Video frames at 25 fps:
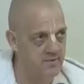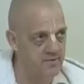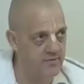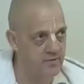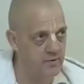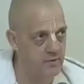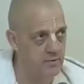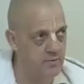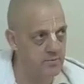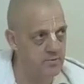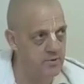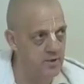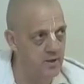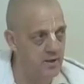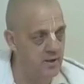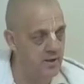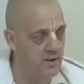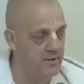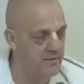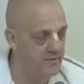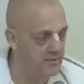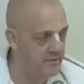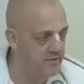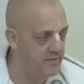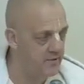forms
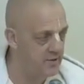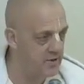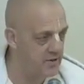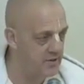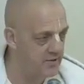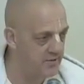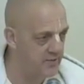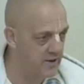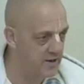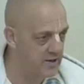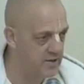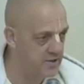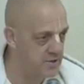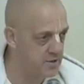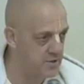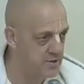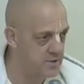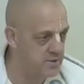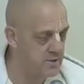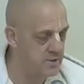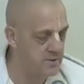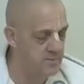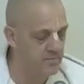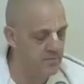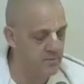for various
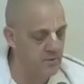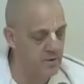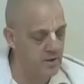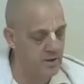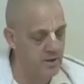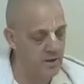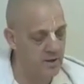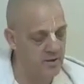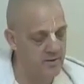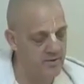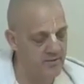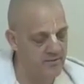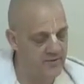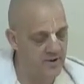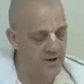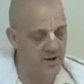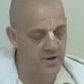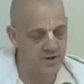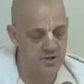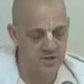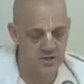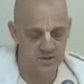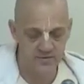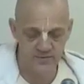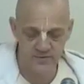functions. And the
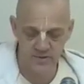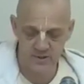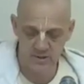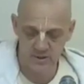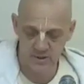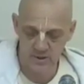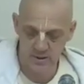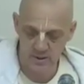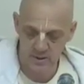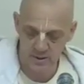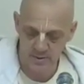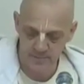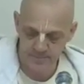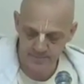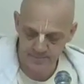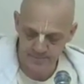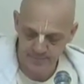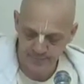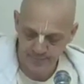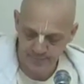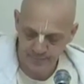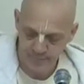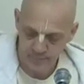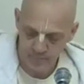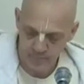function of the deity
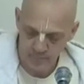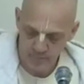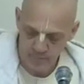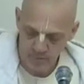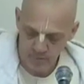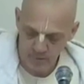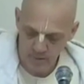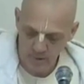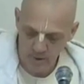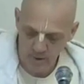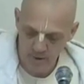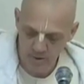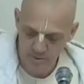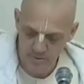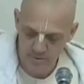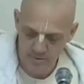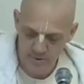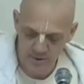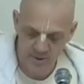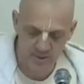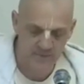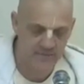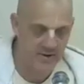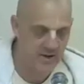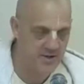is to
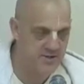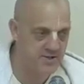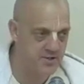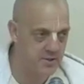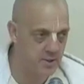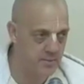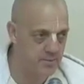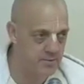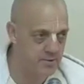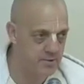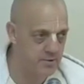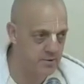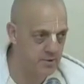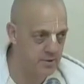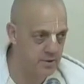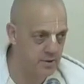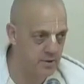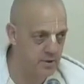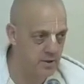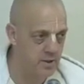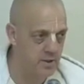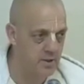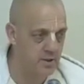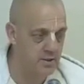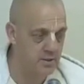give us the opportunity
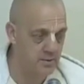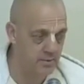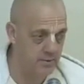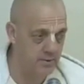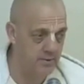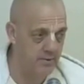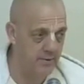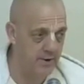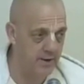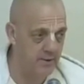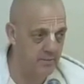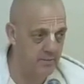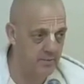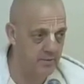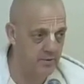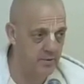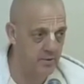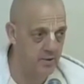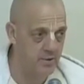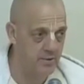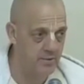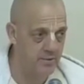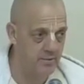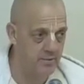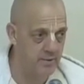to interact with
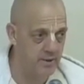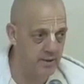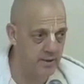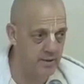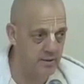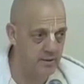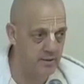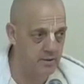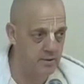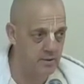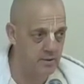God directly.